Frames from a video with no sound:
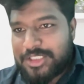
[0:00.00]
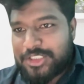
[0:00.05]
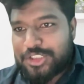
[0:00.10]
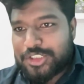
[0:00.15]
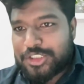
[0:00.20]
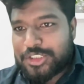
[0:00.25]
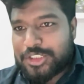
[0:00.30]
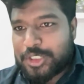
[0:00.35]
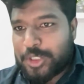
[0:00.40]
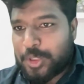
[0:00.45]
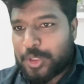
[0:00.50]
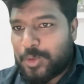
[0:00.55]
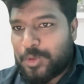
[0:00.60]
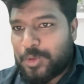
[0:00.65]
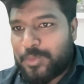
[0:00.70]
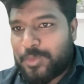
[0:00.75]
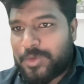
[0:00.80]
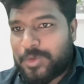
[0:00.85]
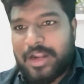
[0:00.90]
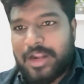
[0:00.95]

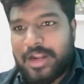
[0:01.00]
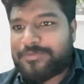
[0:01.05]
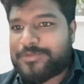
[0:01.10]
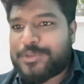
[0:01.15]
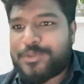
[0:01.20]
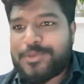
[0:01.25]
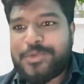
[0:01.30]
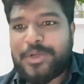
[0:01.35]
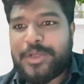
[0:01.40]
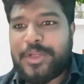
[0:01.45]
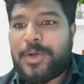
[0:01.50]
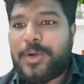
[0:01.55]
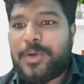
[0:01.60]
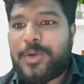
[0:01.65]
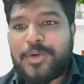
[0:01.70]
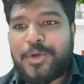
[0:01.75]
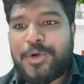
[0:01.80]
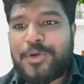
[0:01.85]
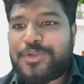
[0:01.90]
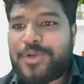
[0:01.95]
So would love
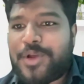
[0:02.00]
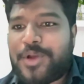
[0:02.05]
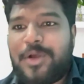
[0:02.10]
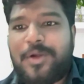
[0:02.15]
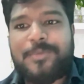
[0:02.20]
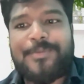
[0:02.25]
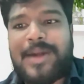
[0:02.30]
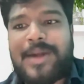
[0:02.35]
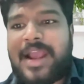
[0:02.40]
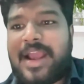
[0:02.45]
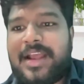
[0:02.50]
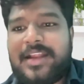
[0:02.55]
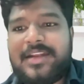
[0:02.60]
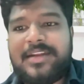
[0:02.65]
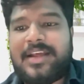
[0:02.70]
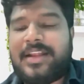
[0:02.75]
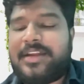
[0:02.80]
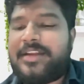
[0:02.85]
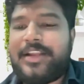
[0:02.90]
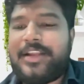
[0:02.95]
to, go through your
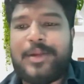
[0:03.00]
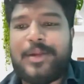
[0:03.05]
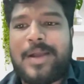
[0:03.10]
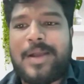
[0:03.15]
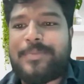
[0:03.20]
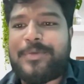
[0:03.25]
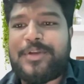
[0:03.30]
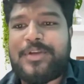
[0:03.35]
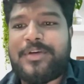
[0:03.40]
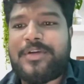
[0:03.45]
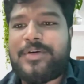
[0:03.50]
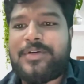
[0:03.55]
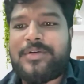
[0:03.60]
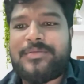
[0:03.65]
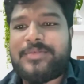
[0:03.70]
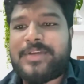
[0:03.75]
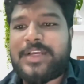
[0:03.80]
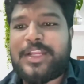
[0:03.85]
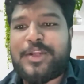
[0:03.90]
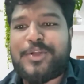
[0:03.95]
brand and, I'm
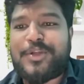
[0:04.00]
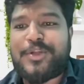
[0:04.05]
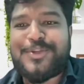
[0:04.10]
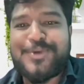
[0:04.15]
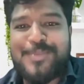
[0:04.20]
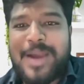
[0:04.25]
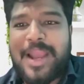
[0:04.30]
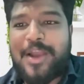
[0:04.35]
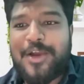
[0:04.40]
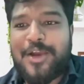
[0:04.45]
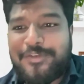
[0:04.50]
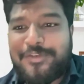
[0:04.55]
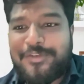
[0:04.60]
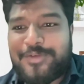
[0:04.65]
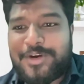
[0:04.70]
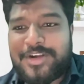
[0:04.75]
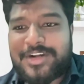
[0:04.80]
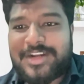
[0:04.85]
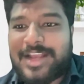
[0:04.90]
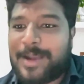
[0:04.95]
gonna, do my homework.